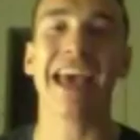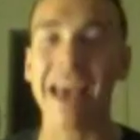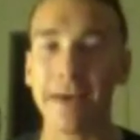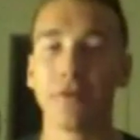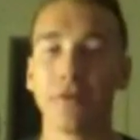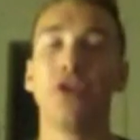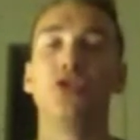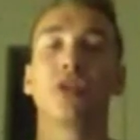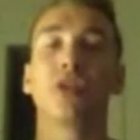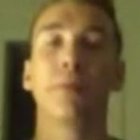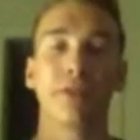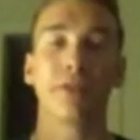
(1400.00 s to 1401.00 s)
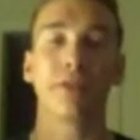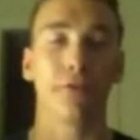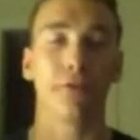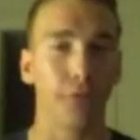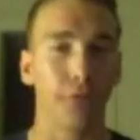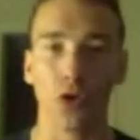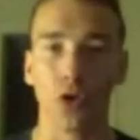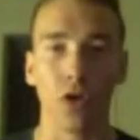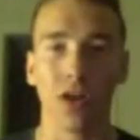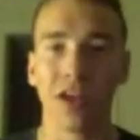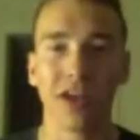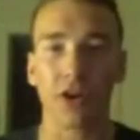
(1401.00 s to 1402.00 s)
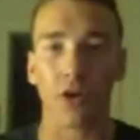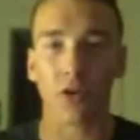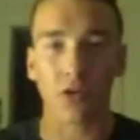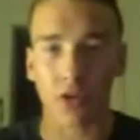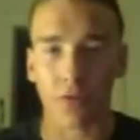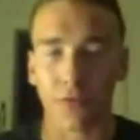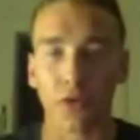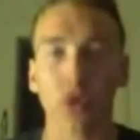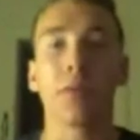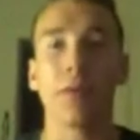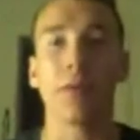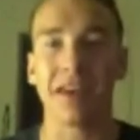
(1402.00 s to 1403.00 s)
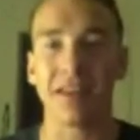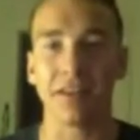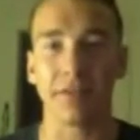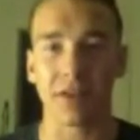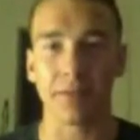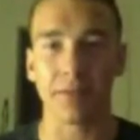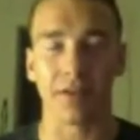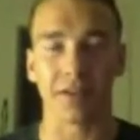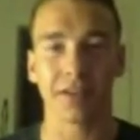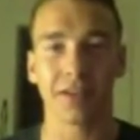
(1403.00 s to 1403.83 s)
if you commit the full commitment into Vemma.